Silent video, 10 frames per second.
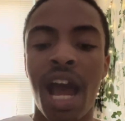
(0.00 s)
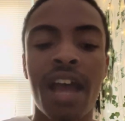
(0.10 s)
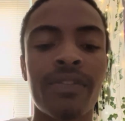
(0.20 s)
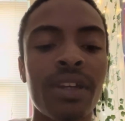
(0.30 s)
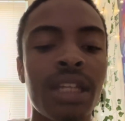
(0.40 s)

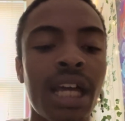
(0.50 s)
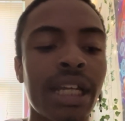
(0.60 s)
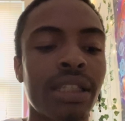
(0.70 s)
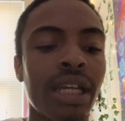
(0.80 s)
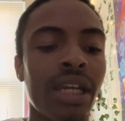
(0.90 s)
I feel
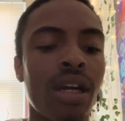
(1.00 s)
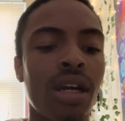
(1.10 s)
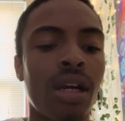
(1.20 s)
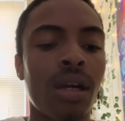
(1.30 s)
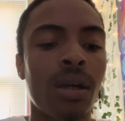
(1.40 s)
like they
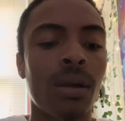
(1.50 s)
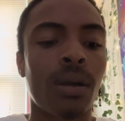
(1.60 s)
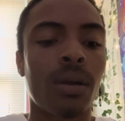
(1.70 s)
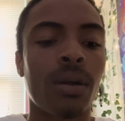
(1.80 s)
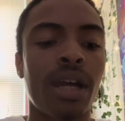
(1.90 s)

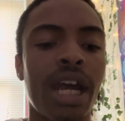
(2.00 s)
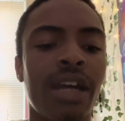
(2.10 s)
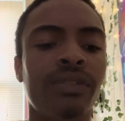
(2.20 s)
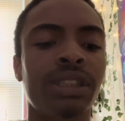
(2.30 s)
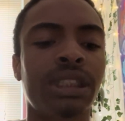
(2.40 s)

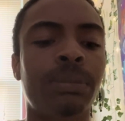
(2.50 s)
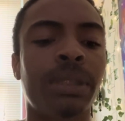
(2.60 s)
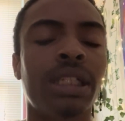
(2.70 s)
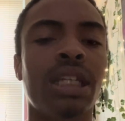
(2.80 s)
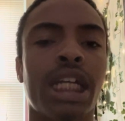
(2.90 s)
have just
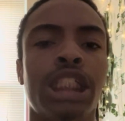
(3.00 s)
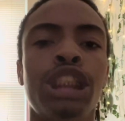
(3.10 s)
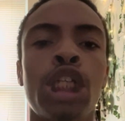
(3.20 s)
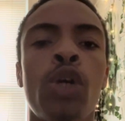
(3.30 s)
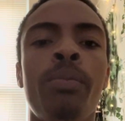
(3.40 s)
been like
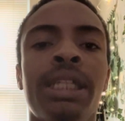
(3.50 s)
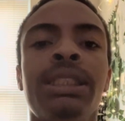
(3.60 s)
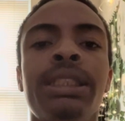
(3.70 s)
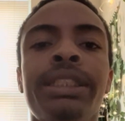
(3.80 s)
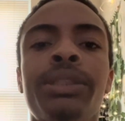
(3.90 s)
so
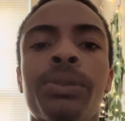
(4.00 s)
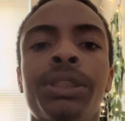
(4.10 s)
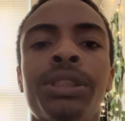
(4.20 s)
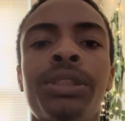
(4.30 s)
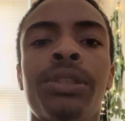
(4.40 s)
mentally
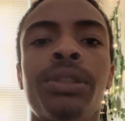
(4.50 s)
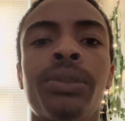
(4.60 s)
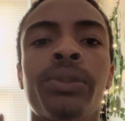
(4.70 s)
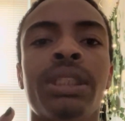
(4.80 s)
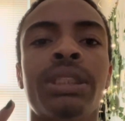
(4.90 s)
tortured
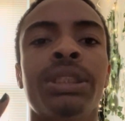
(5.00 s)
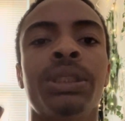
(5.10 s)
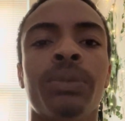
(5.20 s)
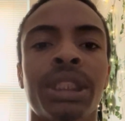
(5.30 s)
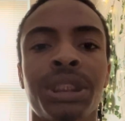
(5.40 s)
through the
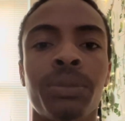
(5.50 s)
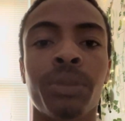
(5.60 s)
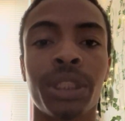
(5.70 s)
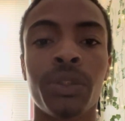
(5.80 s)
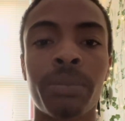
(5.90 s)
situation
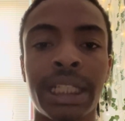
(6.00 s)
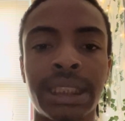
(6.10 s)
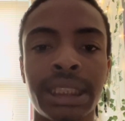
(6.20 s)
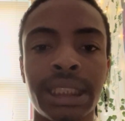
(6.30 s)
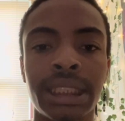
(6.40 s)
with you,
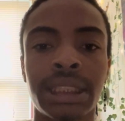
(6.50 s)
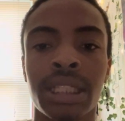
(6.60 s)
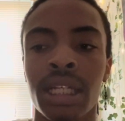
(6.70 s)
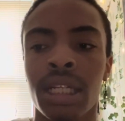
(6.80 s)
Pisces,